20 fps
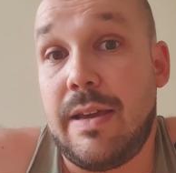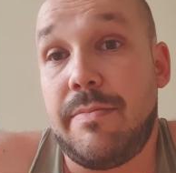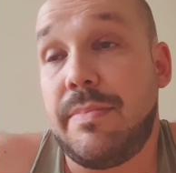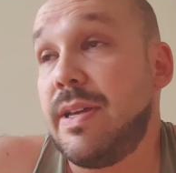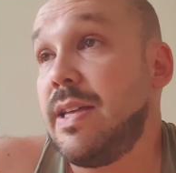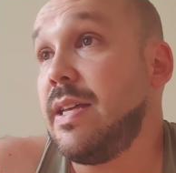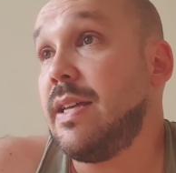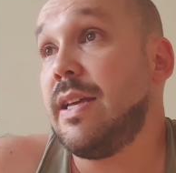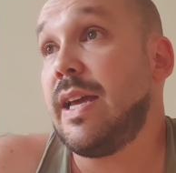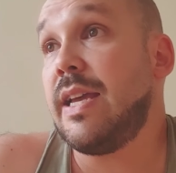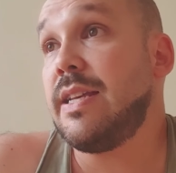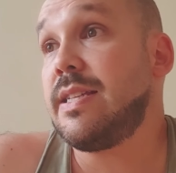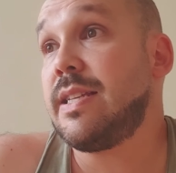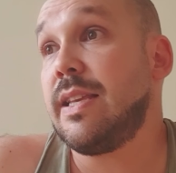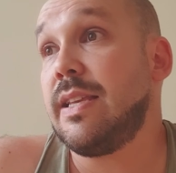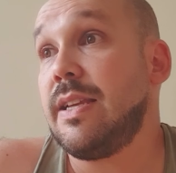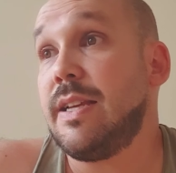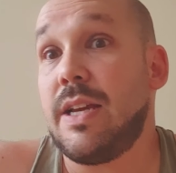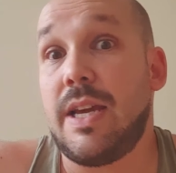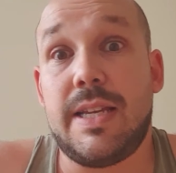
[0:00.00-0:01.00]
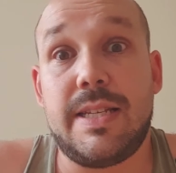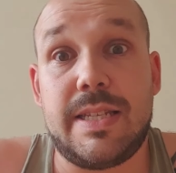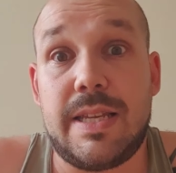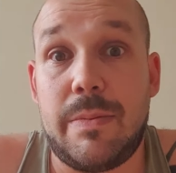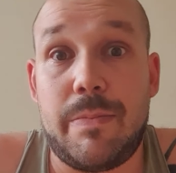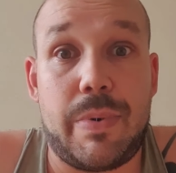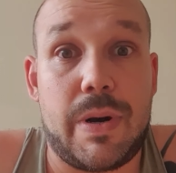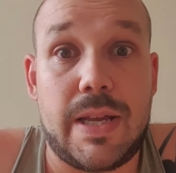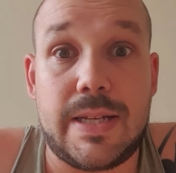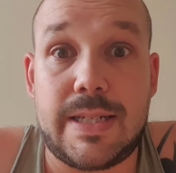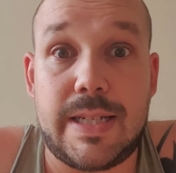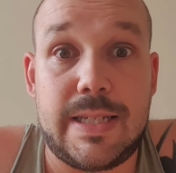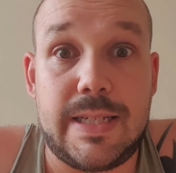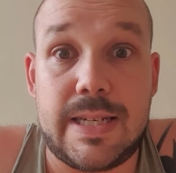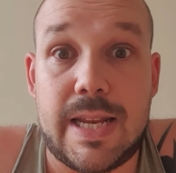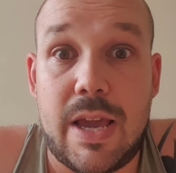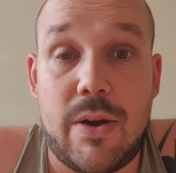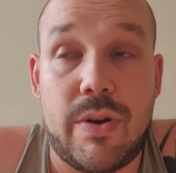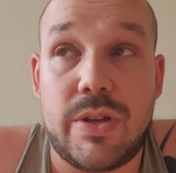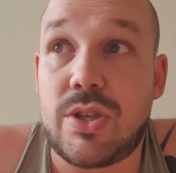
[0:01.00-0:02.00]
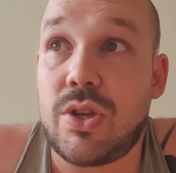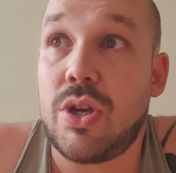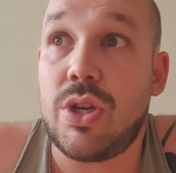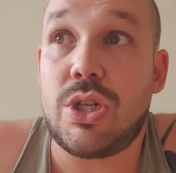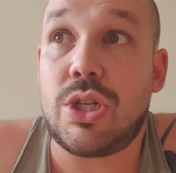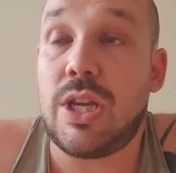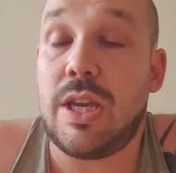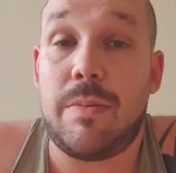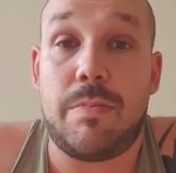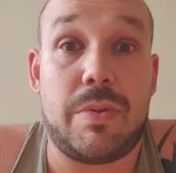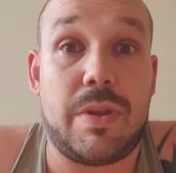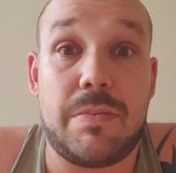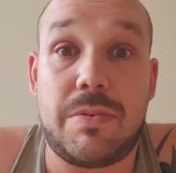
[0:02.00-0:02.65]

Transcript: But S10 Plus is now are dirt cheap.